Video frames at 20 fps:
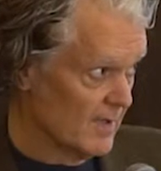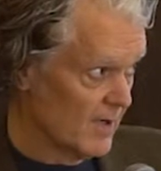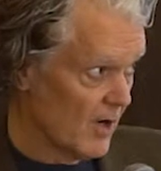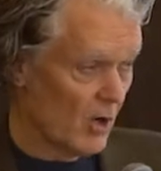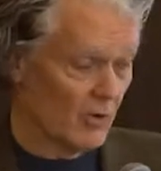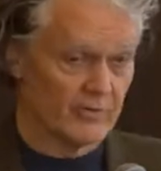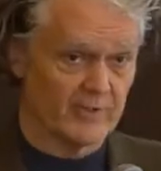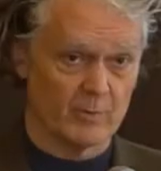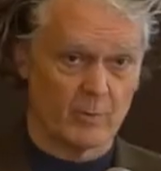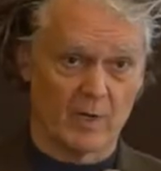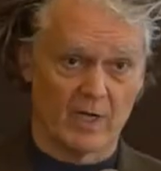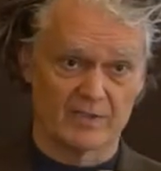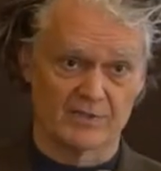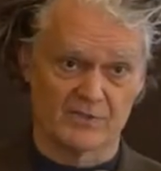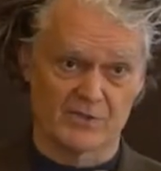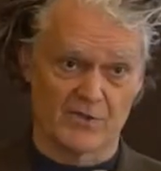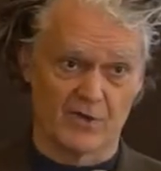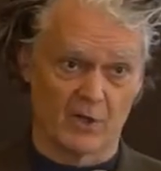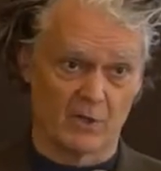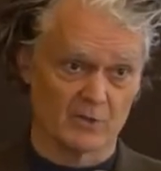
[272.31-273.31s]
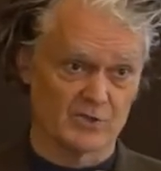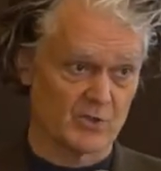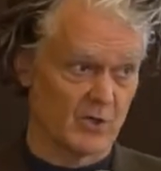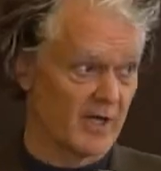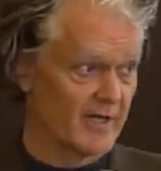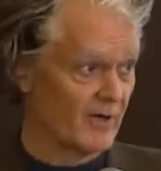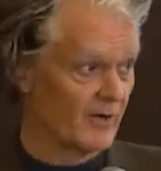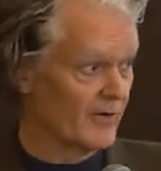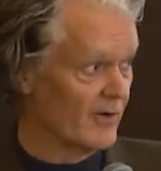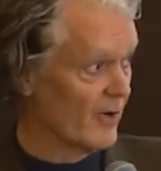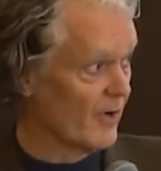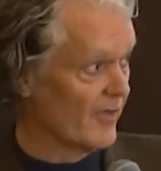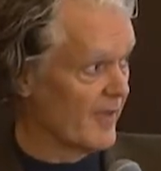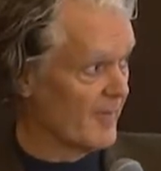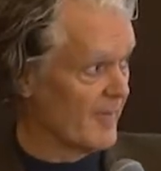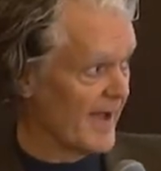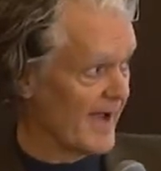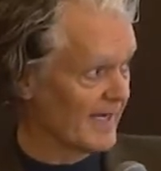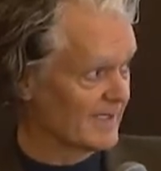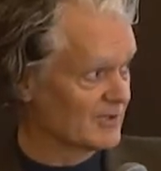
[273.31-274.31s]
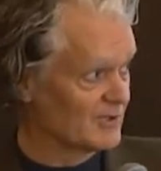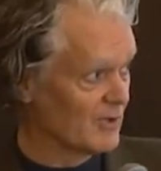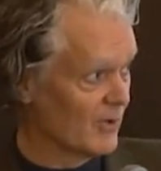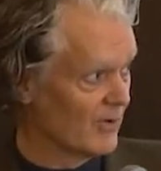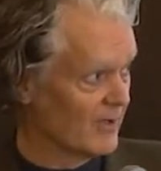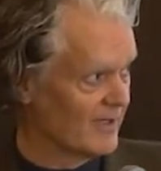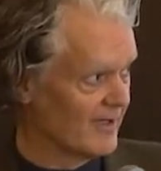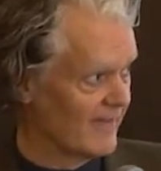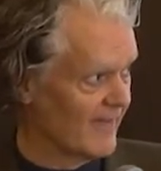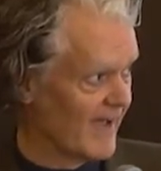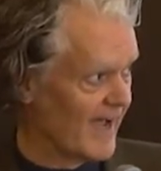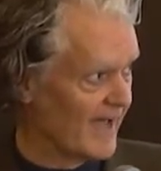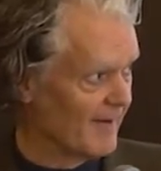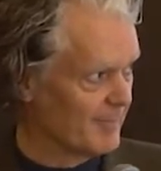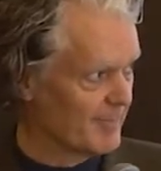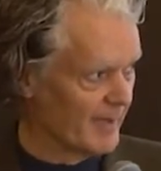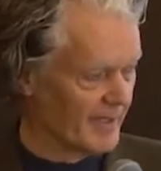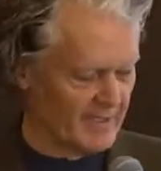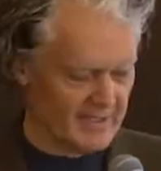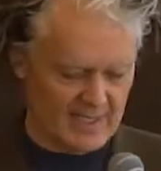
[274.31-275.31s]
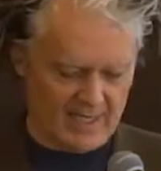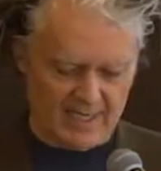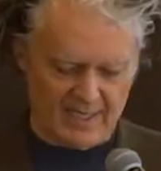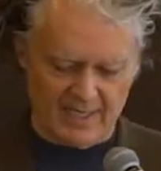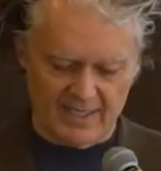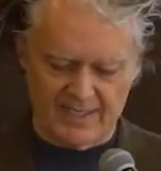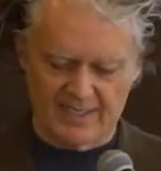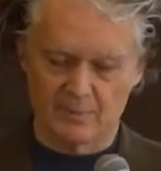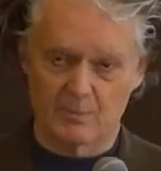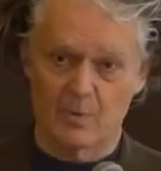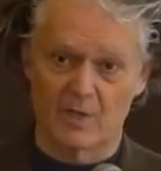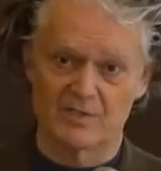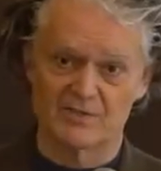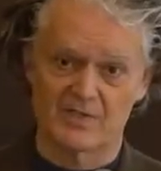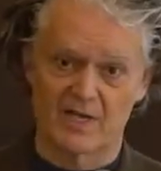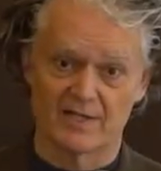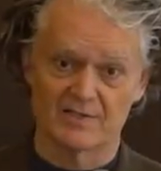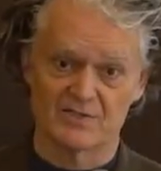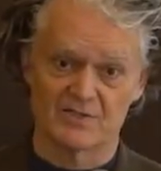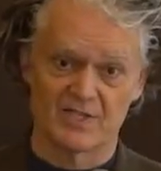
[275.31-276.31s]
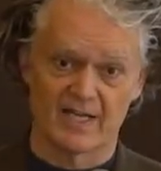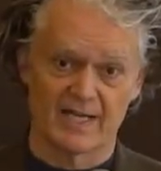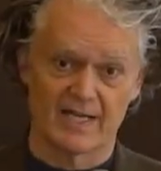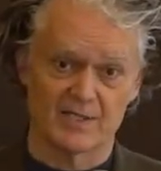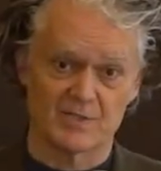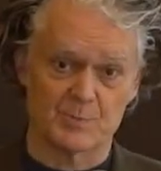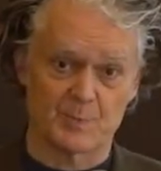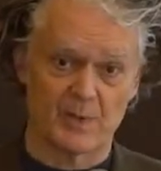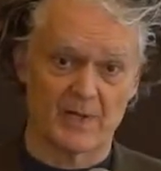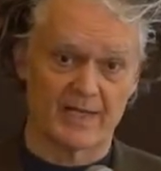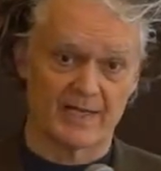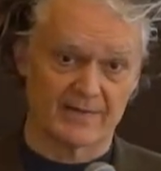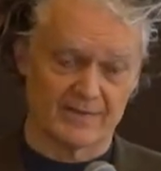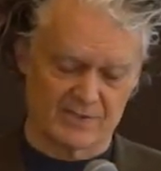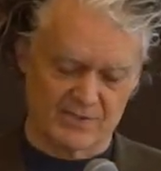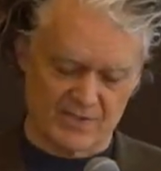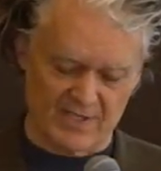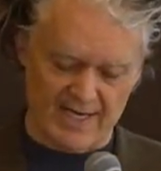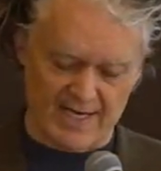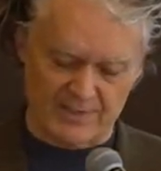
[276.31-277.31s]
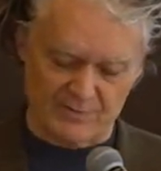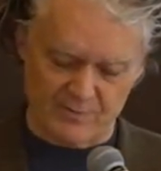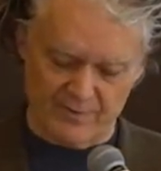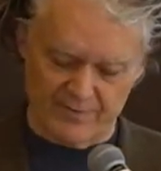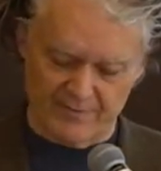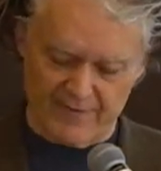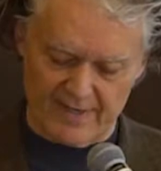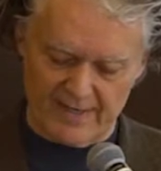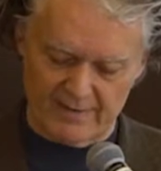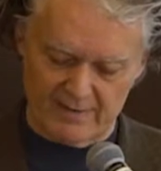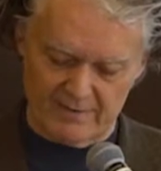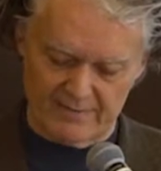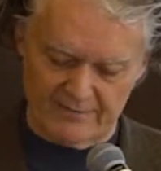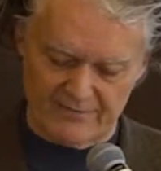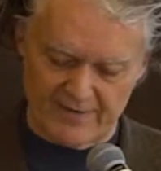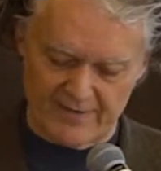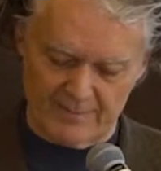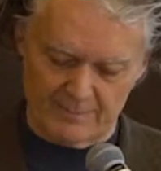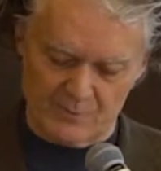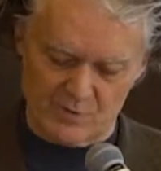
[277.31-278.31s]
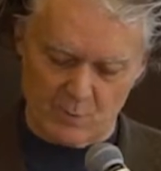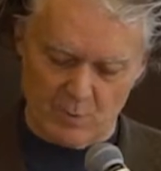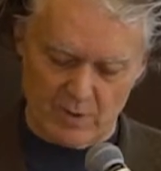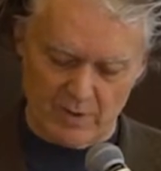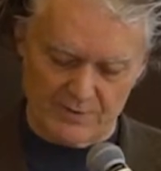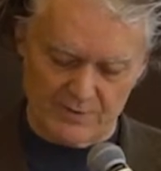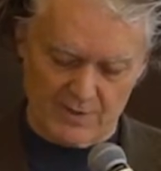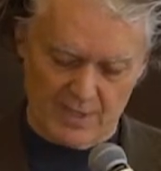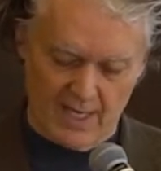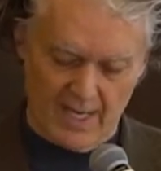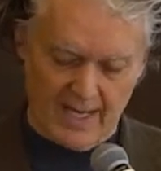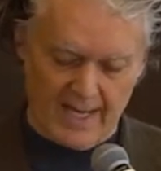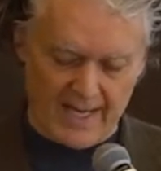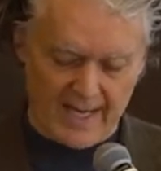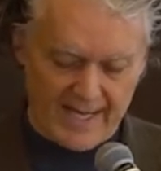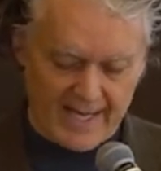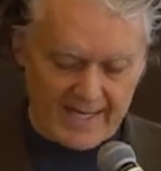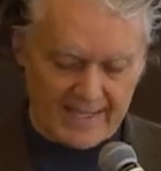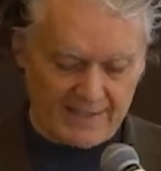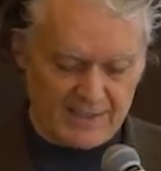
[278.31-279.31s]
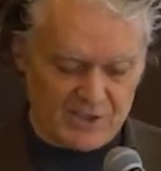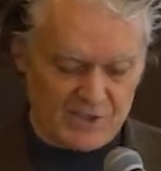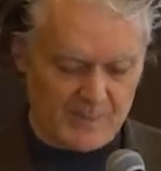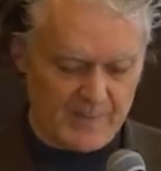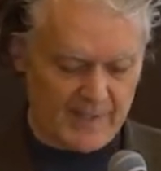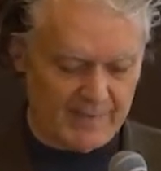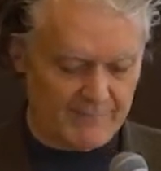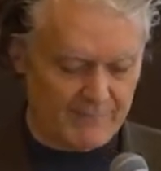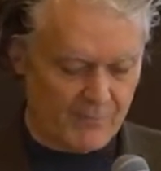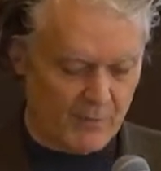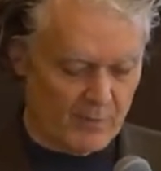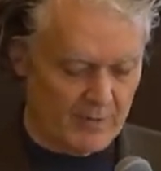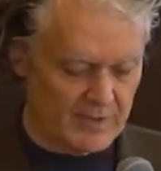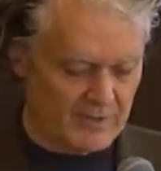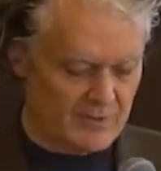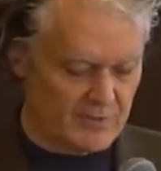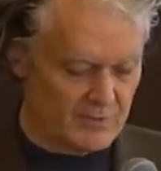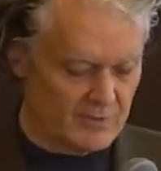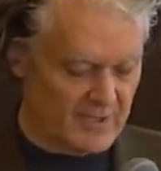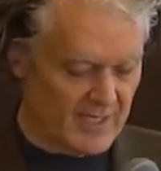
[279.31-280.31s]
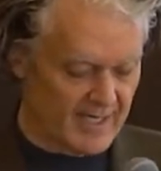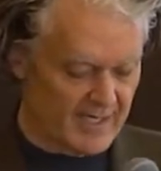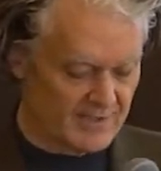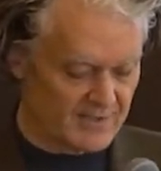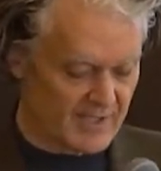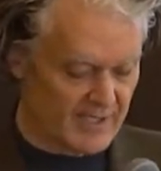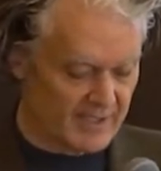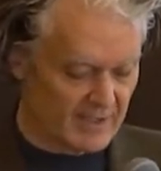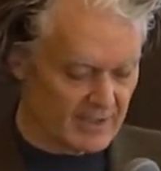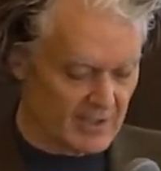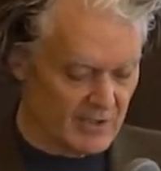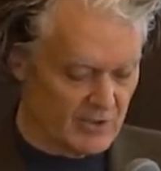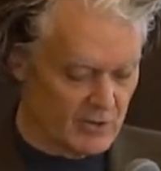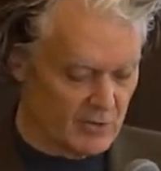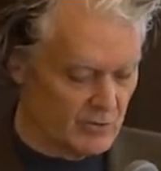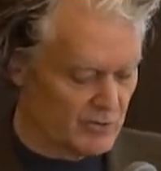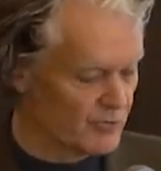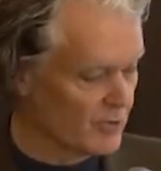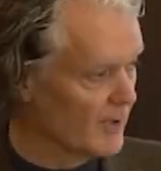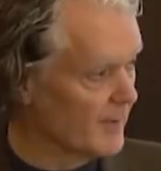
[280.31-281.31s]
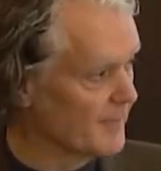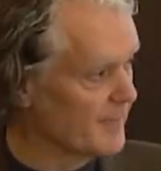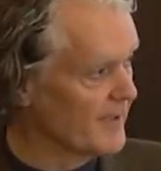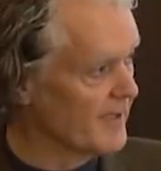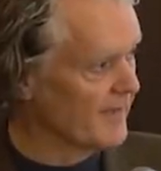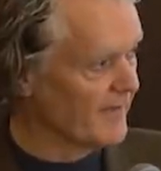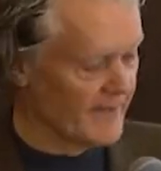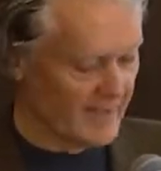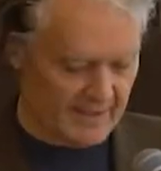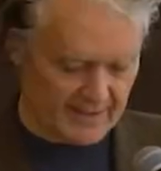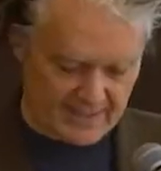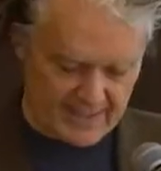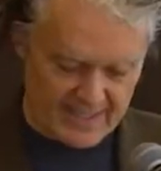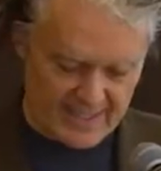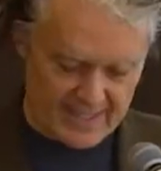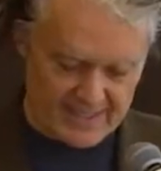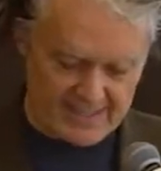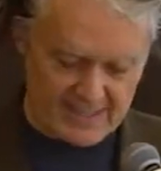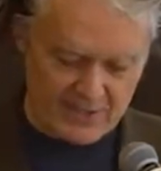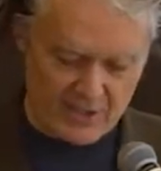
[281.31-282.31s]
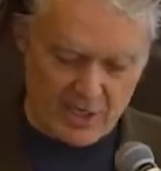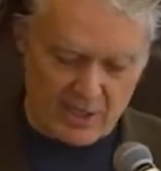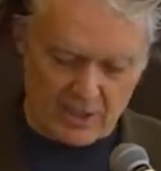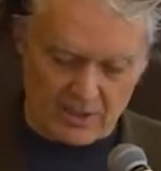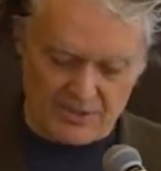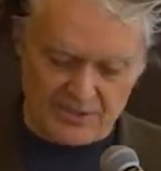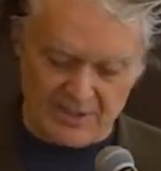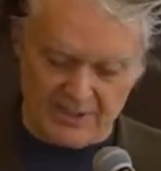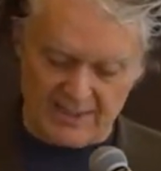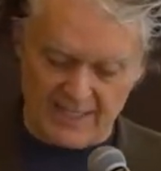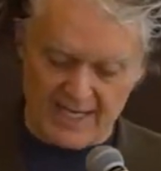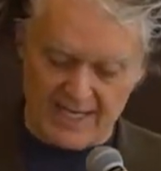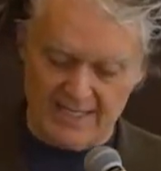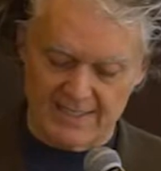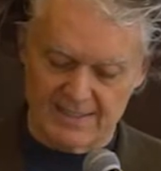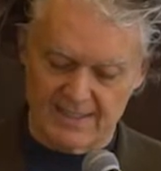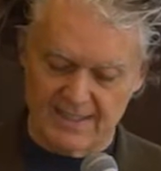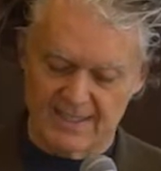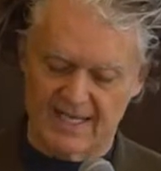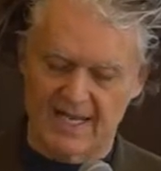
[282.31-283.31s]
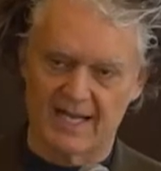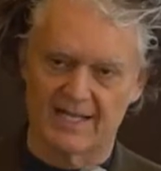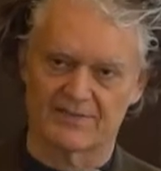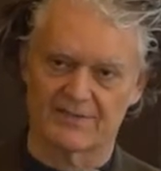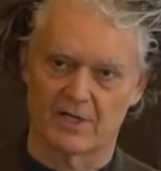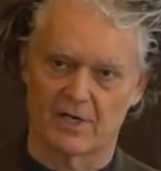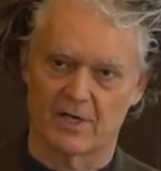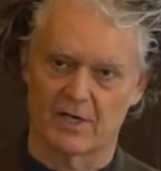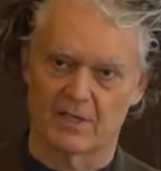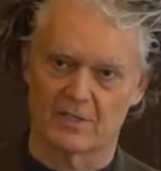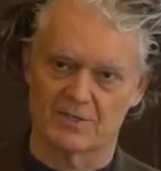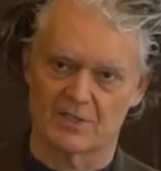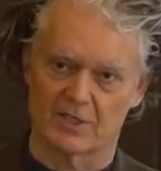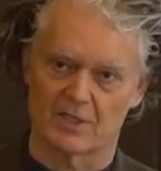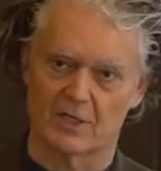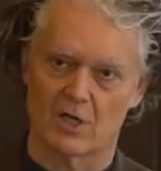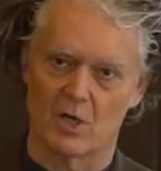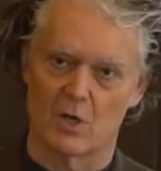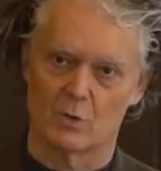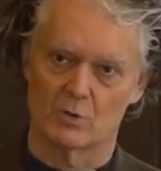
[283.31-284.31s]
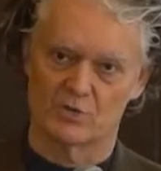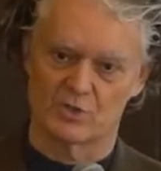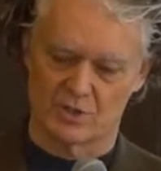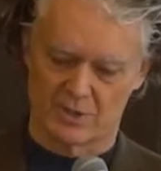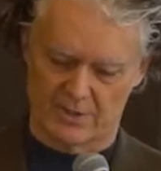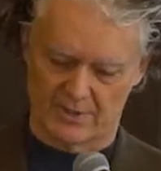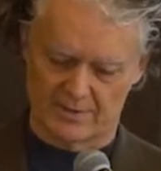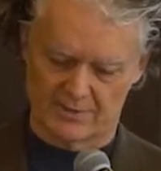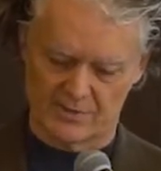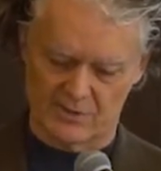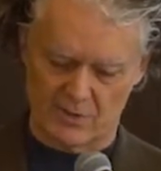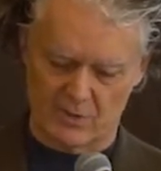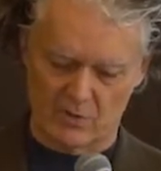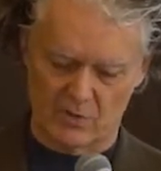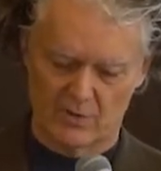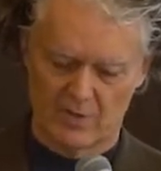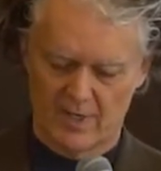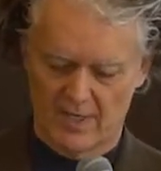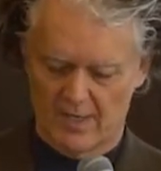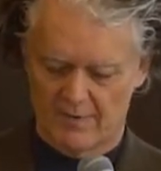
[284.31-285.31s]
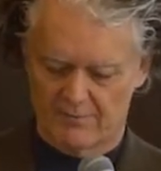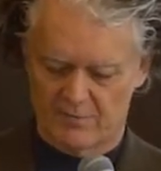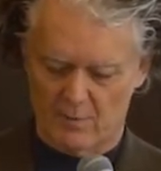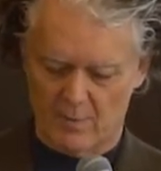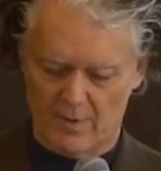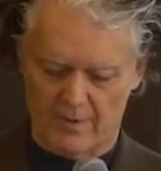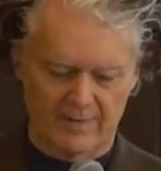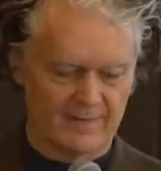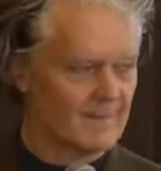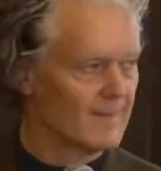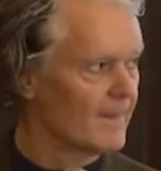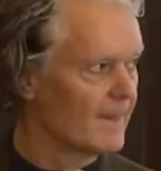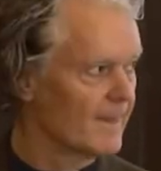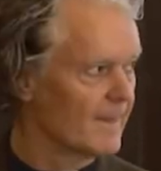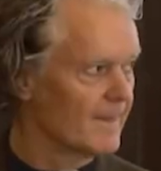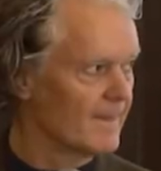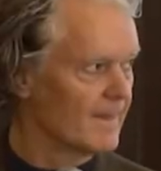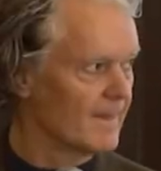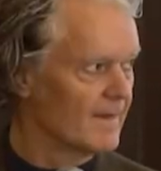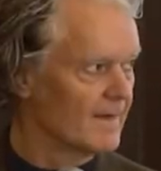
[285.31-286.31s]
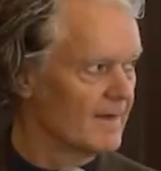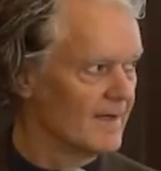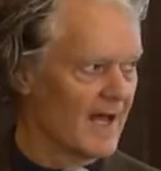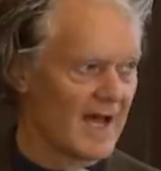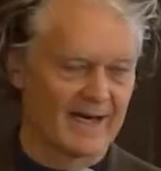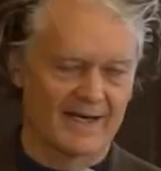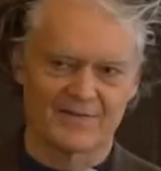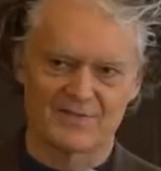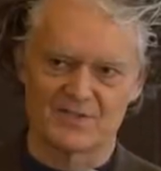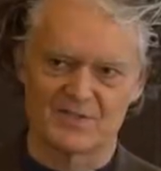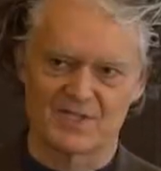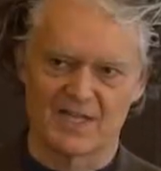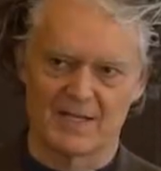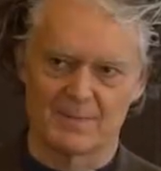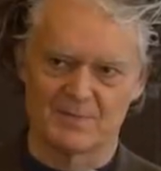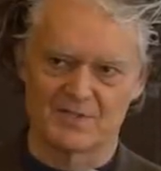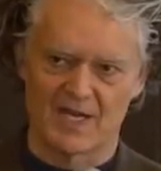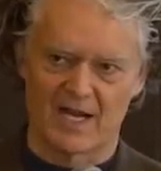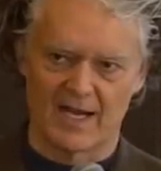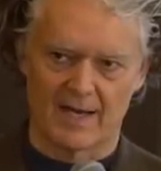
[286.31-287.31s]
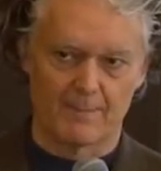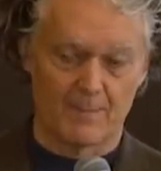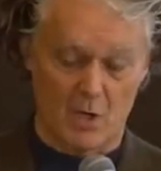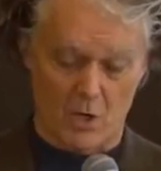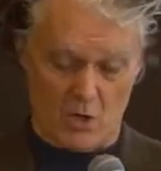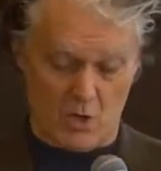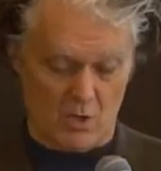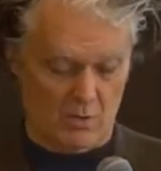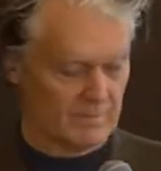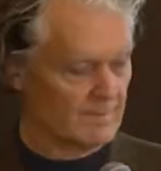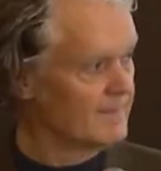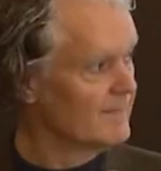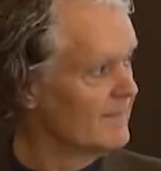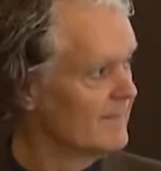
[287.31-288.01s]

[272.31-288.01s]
only once, though, so I don't know the backstory to that, but uh, he was on stage playing the sax with the Violent Femmes once, and spent 42 days on a canoe trip in the Canadian Arctic, ending at the Arctic Ocean. So Not at the same time. Not at the same time. Oh.